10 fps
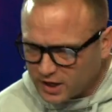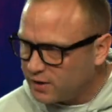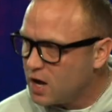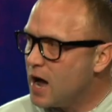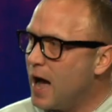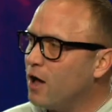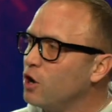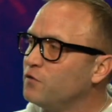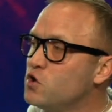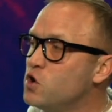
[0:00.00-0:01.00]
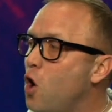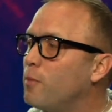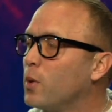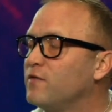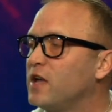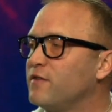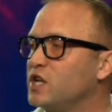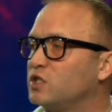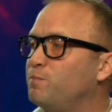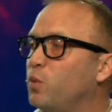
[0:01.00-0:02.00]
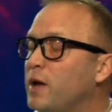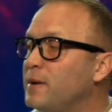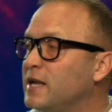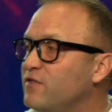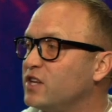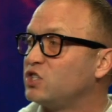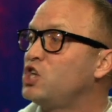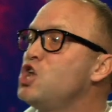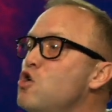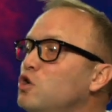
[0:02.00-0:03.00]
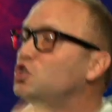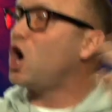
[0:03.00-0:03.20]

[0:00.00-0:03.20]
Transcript: And I don't know if you know it, but we've, given this, we've been given this huge